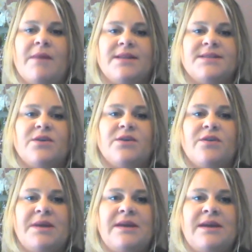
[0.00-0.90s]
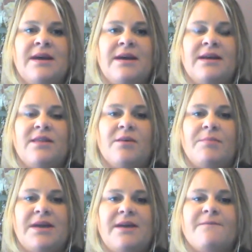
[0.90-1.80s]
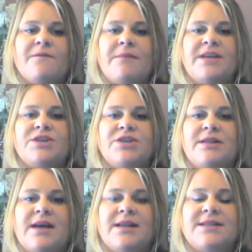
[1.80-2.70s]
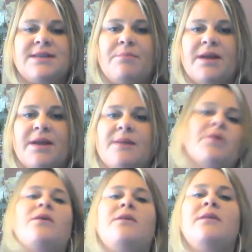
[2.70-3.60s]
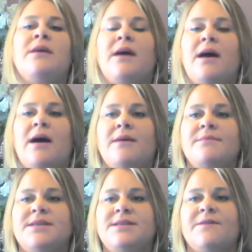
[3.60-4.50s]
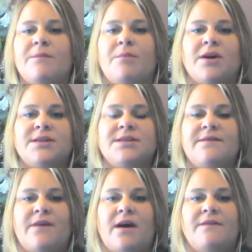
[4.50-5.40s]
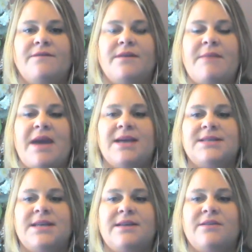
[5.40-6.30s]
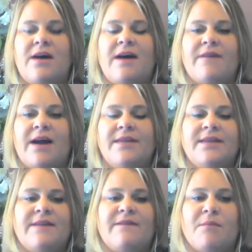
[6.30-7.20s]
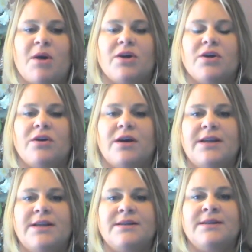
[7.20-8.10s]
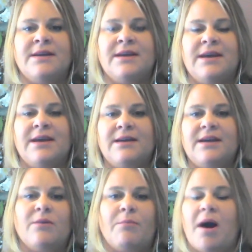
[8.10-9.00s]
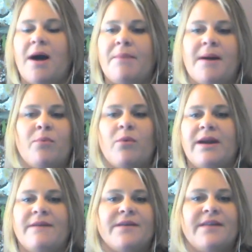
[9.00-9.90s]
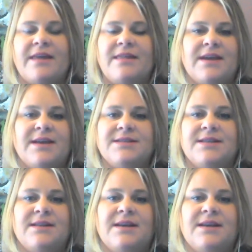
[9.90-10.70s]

month. So there'll be information that's applicable to different parts of the magazine, and they'll have, I think they have a marker on it, and it'll pop up whatever they think is